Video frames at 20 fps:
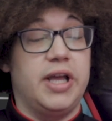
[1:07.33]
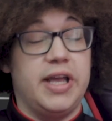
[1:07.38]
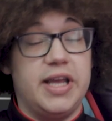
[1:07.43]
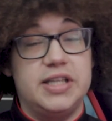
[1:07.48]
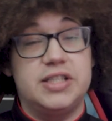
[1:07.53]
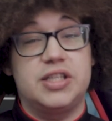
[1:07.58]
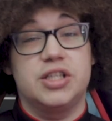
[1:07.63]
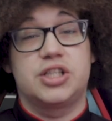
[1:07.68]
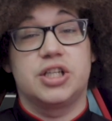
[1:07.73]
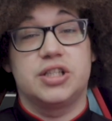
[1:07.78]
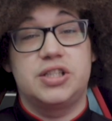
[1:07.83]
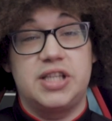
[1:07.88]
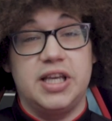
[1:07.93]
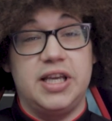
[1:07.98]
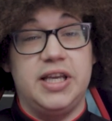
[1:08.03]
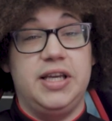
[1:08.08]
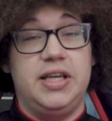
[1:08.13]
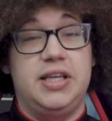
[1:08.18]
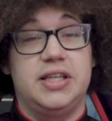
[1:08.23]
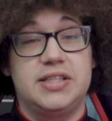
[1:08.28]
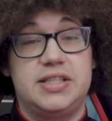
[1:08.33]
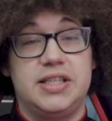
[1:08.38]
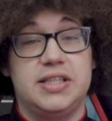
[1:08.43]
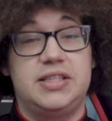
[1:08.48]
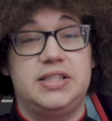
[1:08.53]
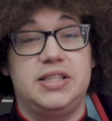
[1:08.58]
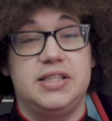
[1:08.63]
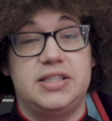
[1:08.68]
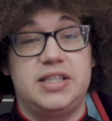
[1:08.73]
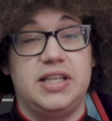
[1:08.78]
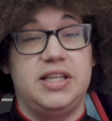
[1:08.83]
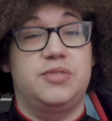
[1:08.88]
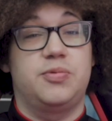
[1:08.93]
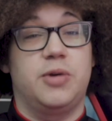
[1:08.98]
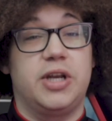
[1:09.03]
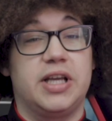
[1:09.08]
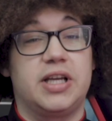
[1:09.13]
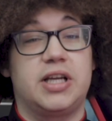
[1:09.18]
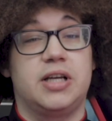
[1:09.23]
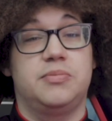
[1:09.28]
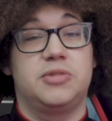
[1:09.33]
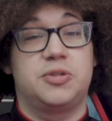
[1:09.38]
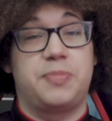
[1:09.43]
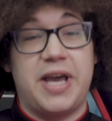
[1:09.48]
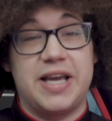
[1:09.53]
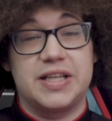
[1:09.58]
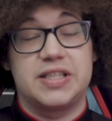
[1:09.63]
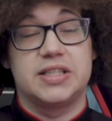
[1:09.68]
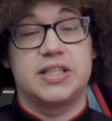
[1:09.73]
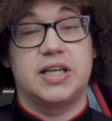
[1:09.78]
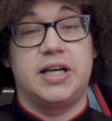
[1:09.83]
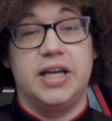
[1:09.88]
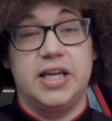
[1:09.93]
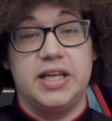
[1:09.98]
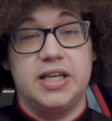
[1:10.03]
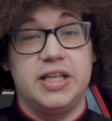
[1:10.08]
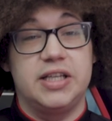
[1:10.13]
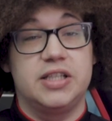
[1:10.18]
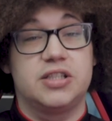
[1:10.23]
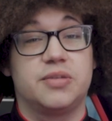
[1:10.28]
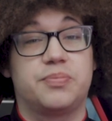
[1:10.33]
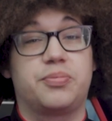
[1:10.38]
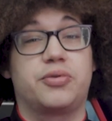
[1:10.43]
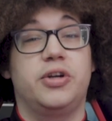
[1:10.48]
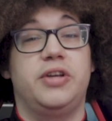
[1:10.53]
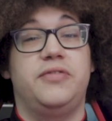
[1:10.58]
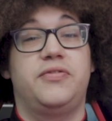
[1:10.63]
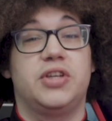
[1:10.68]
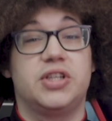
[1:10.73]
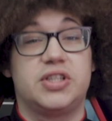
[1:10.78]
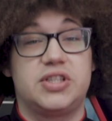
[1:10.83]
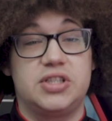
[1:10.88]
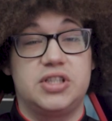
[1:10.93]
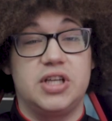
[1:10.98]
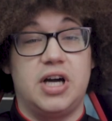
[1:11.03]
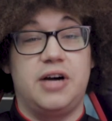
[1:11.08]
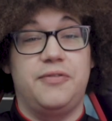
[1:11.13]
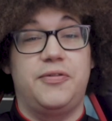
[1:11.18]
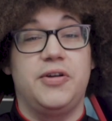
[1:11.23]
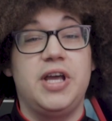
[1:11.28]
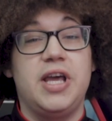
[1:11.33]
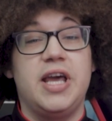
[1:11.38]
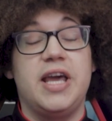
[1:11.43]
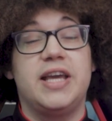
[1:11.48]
isn't just the inconsistencies when it comes back to tying into previous stuff,